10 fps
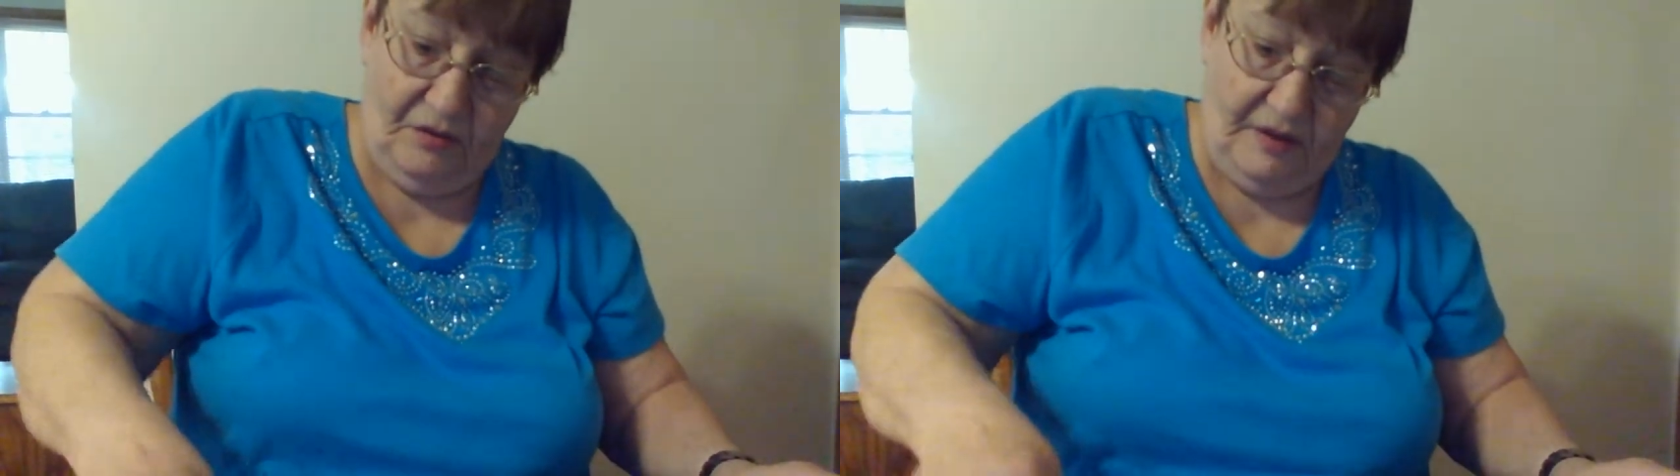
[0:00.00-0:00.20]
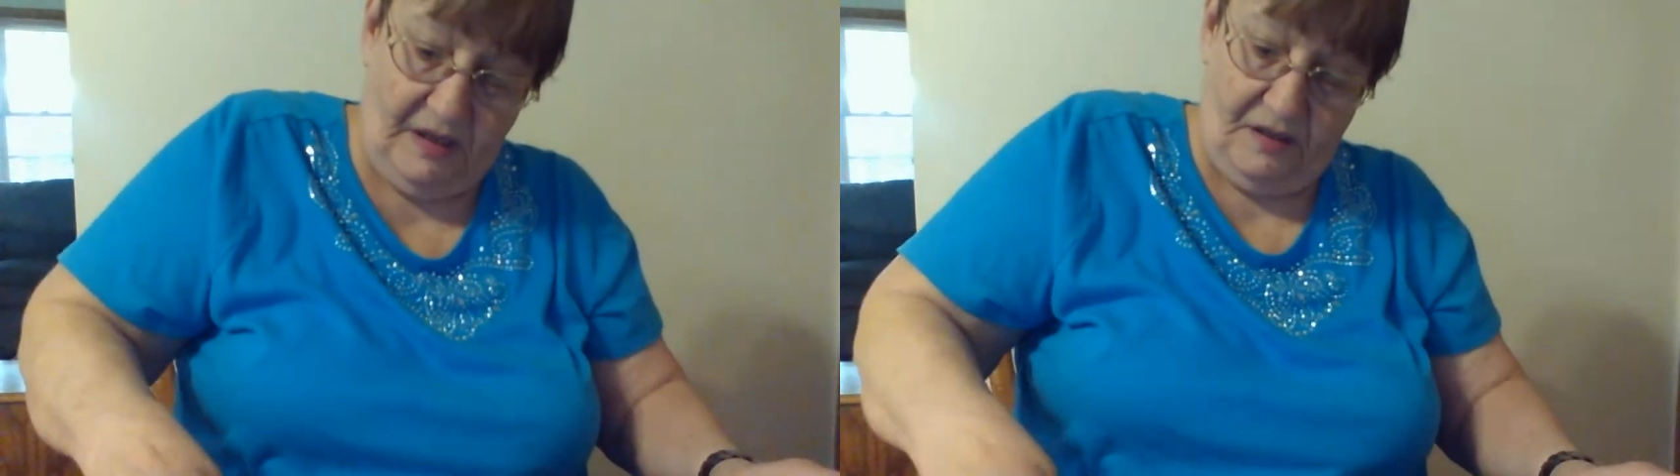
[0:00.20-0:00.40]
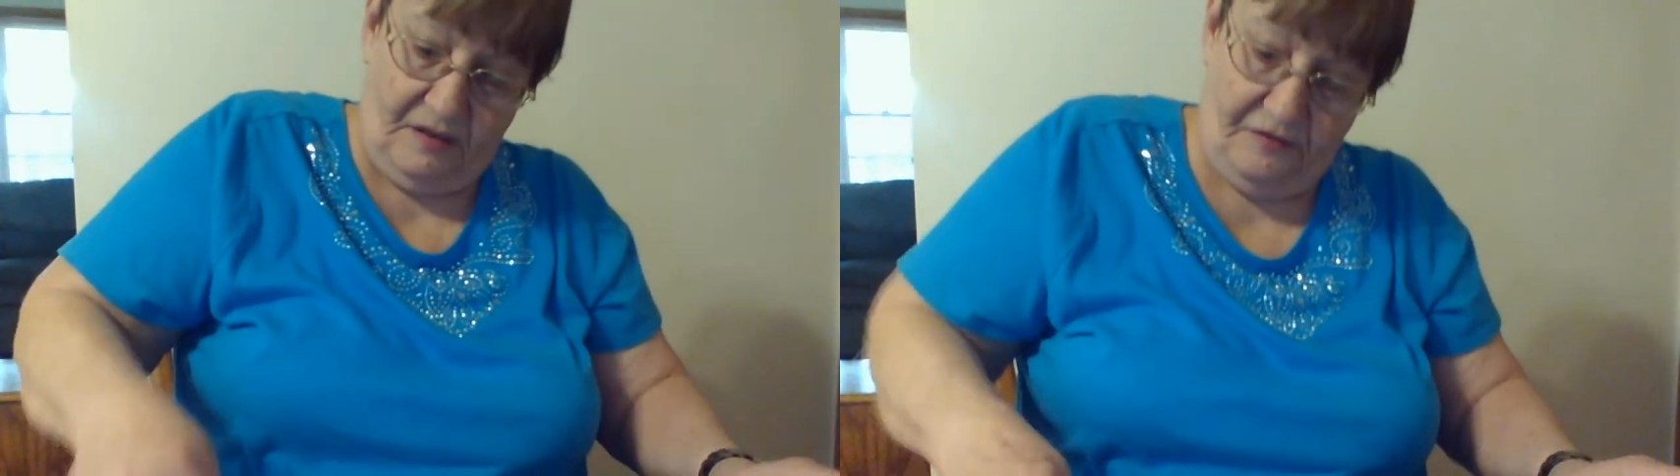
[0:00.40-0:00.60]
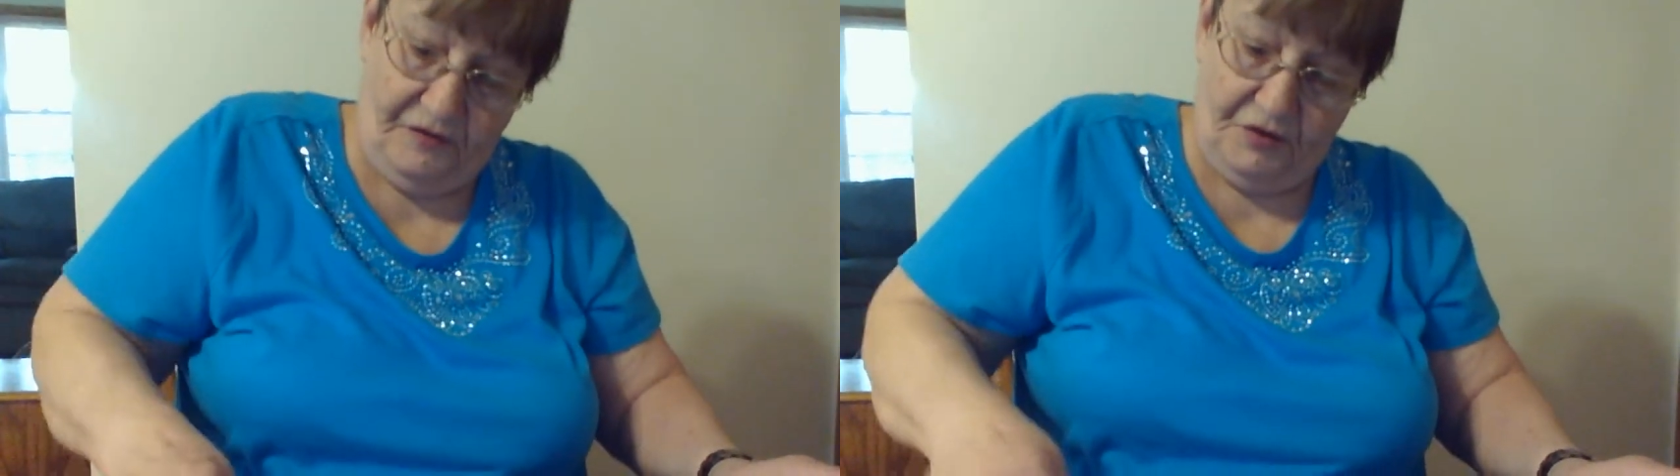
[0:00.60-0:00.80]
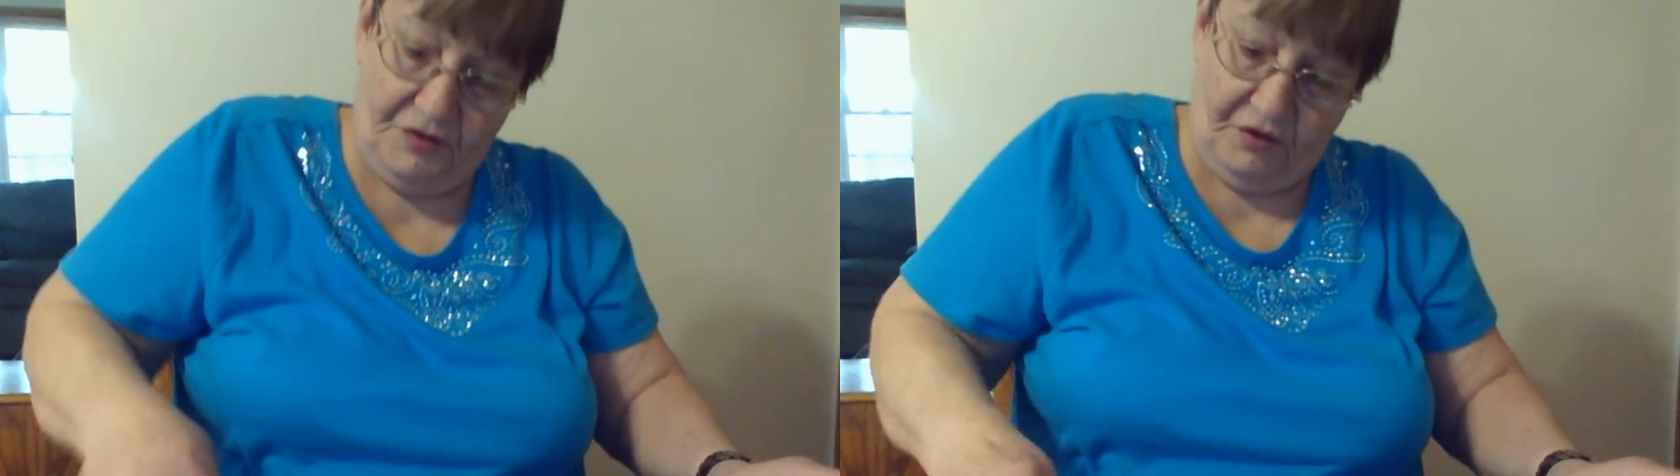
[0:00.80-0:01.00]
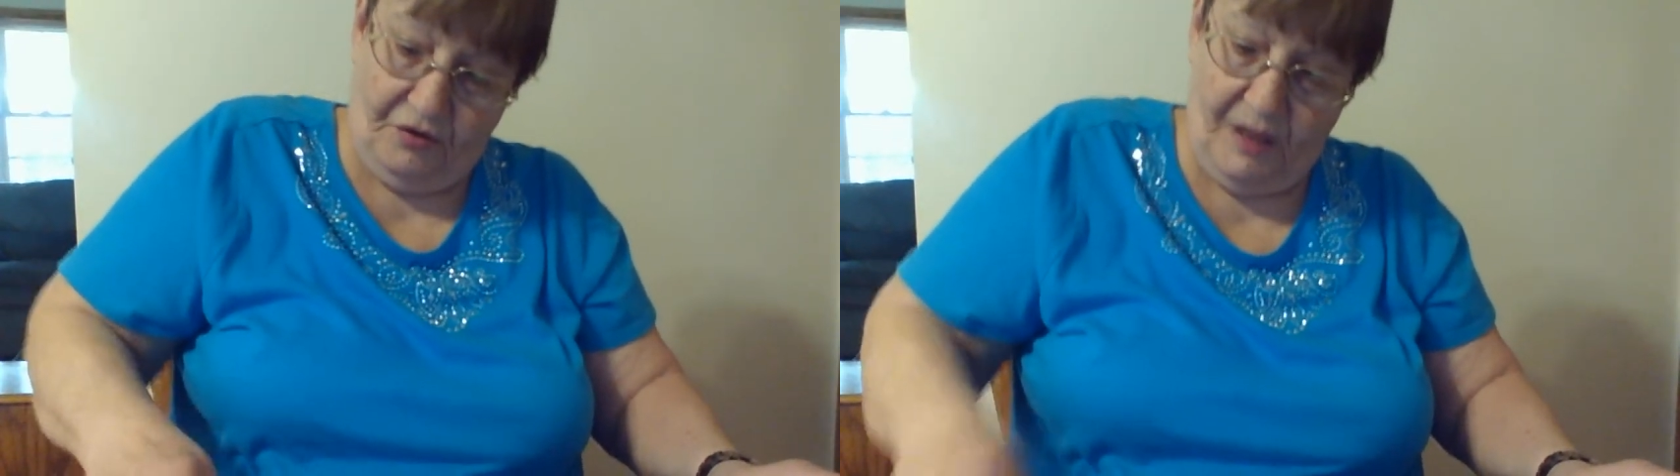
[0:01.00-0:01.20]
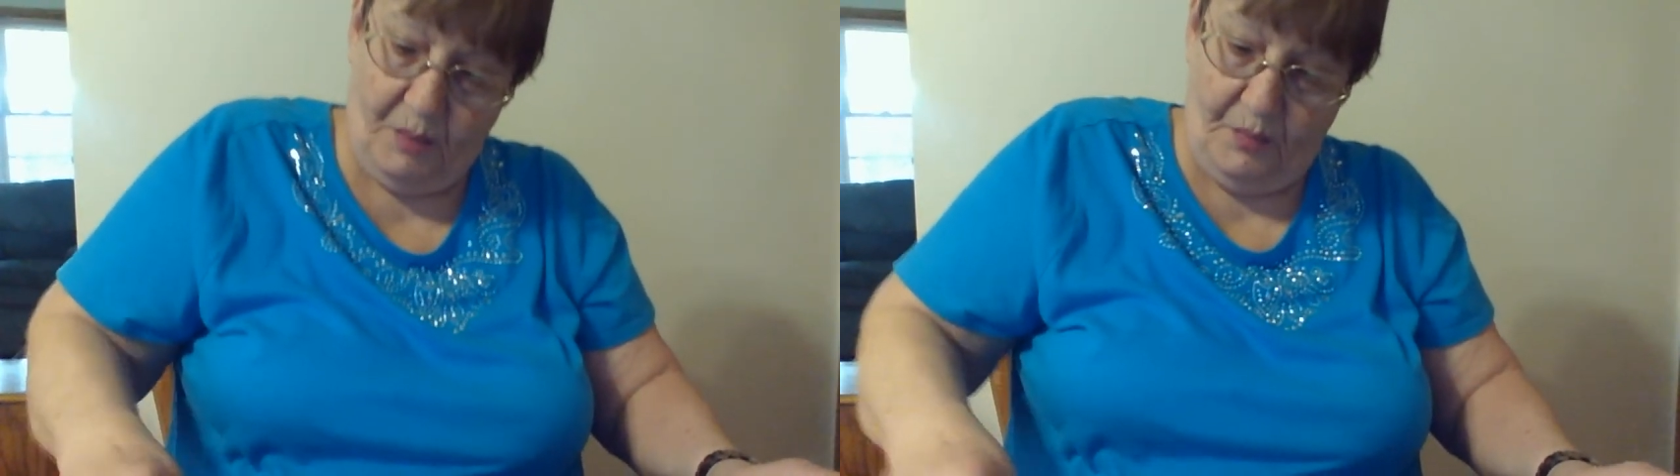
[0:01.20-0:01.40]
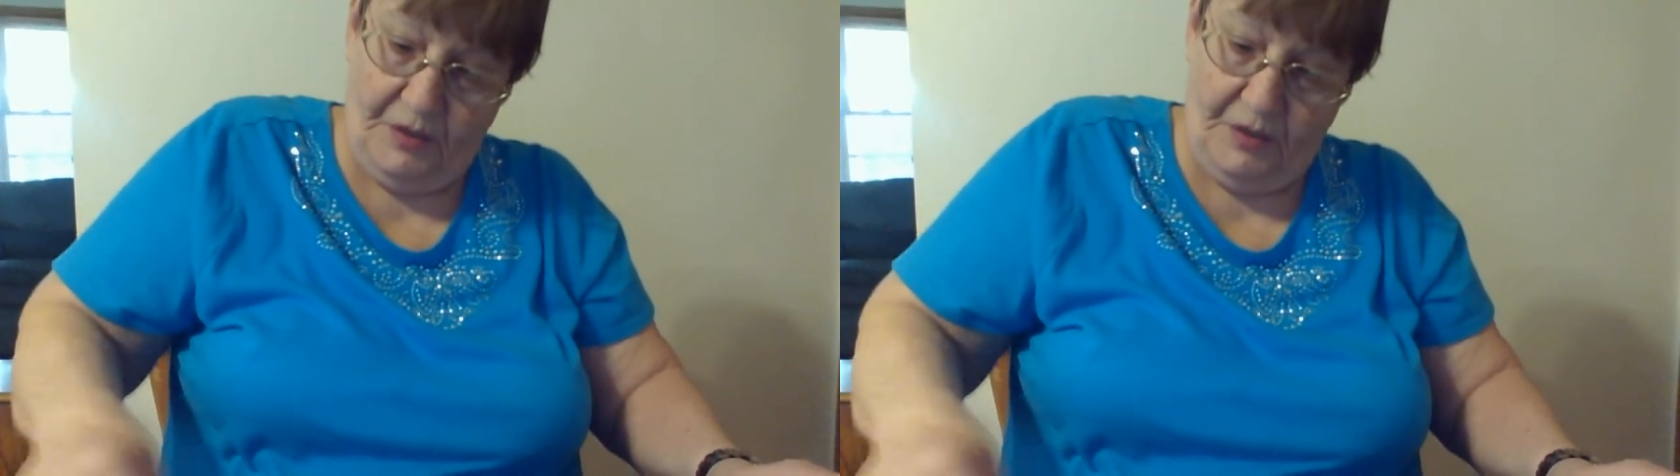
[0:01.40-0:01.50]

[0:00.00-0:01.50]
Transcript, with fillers: only had a few scrap